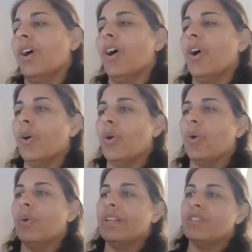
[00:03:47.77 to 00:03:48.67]

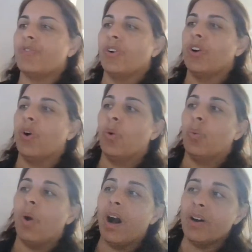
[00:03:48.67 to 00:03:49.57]
O is for
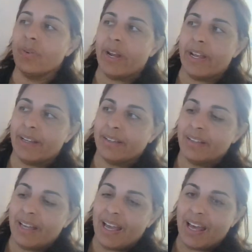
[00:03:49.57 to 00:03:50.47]
Oware,
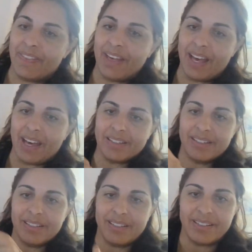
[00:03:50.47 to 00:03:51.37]
and that
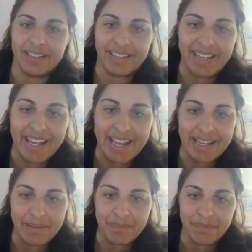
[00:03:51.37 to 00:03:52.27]
is a
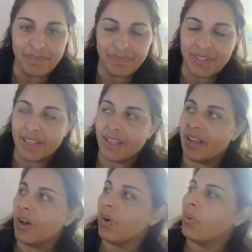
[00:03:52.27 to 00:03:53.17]
game.
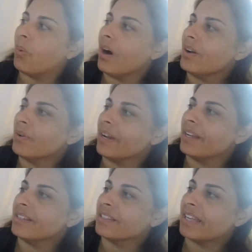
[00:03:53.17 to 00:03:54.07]

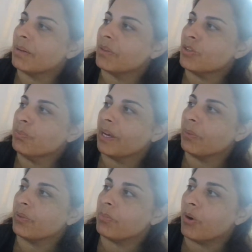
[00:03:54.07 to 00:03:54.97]
Oware is a game that you play
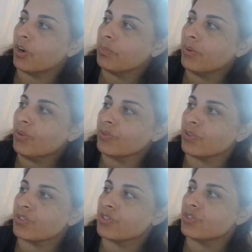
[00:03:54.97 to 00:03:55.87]
with marbles or
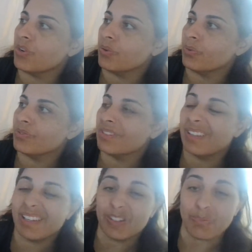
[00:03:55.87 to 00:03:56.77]
stones.
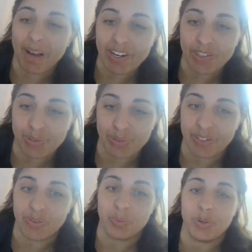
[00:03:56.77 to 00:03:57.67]
You might also
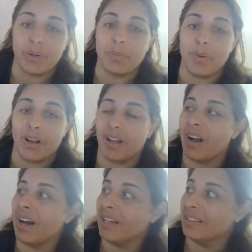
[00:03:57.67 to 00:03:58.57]
hear the word
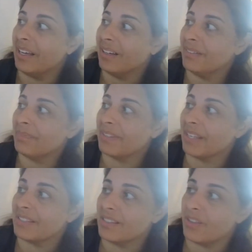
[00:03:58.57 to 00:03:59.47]
mancala.
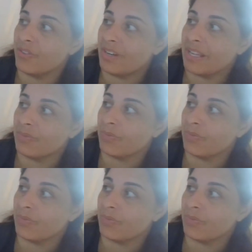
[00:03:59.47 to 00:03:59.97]
That's another name